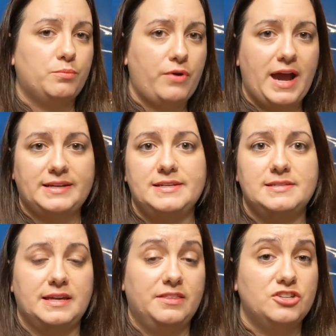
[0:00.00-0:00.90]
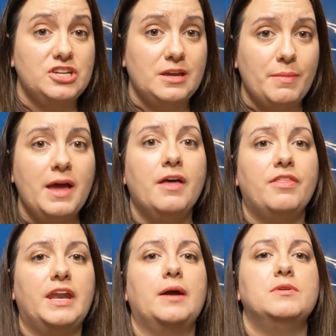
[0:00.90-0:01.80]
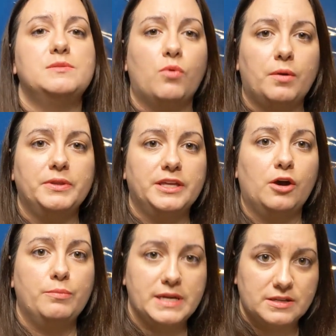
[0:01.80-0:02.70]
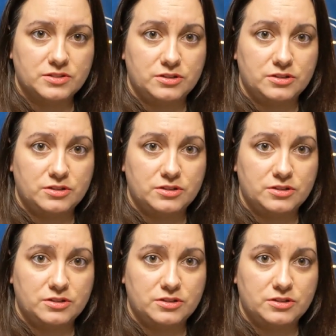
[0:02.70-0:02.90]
practice and the gym, that I was morbidly obese.